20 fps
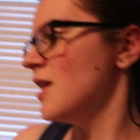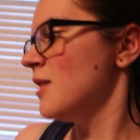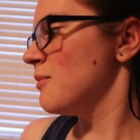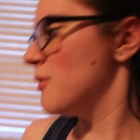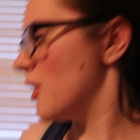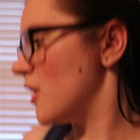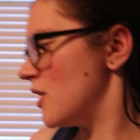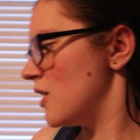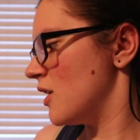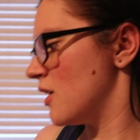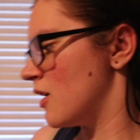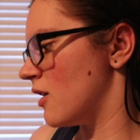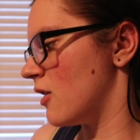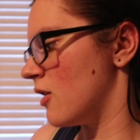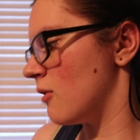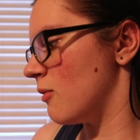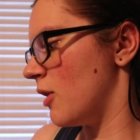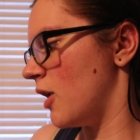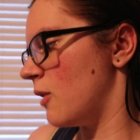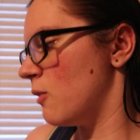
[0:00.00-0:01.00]
But
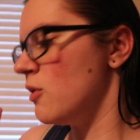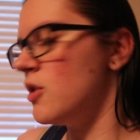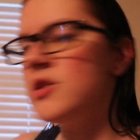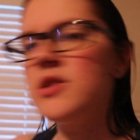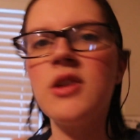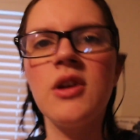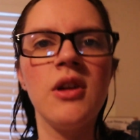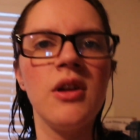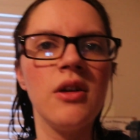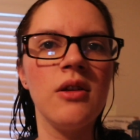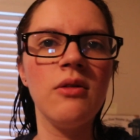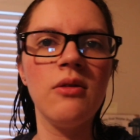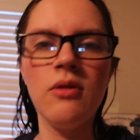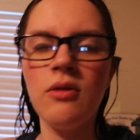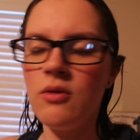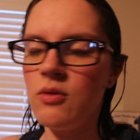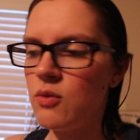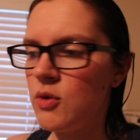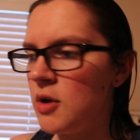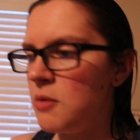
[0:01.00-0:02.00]
um, I was gonna
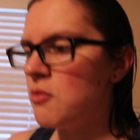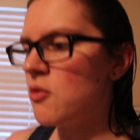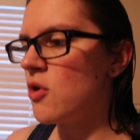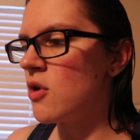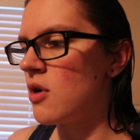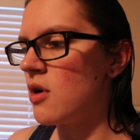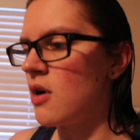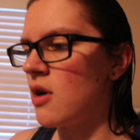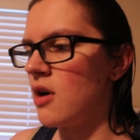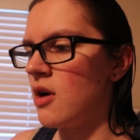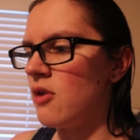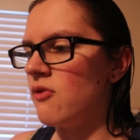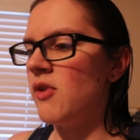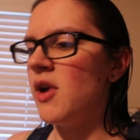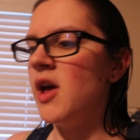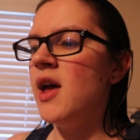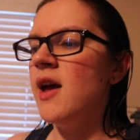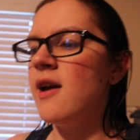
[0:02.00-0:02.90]
read more of